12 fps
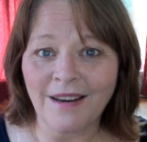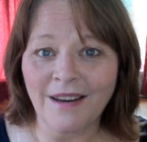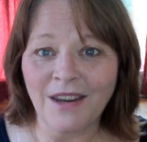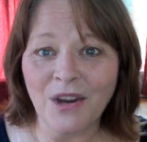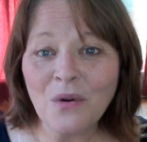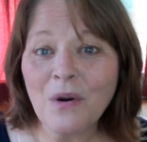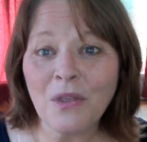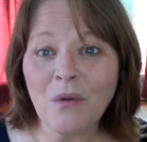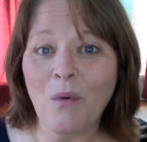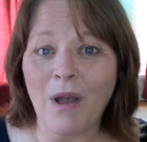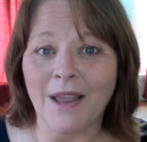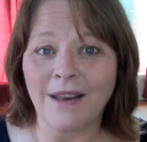You are the
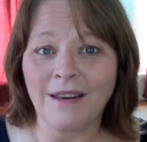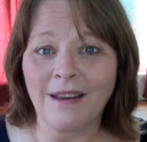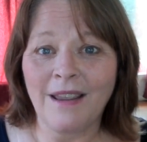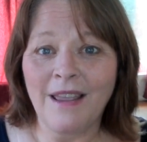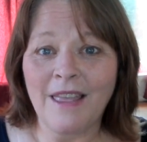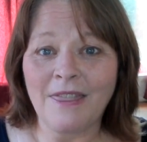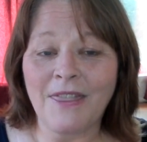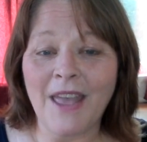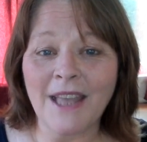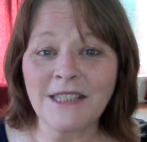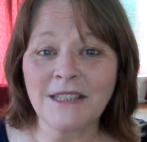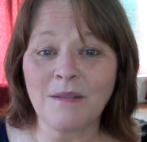one
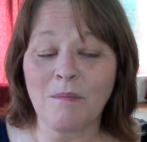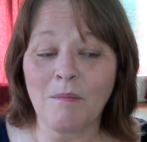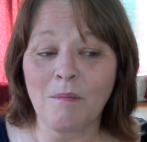that's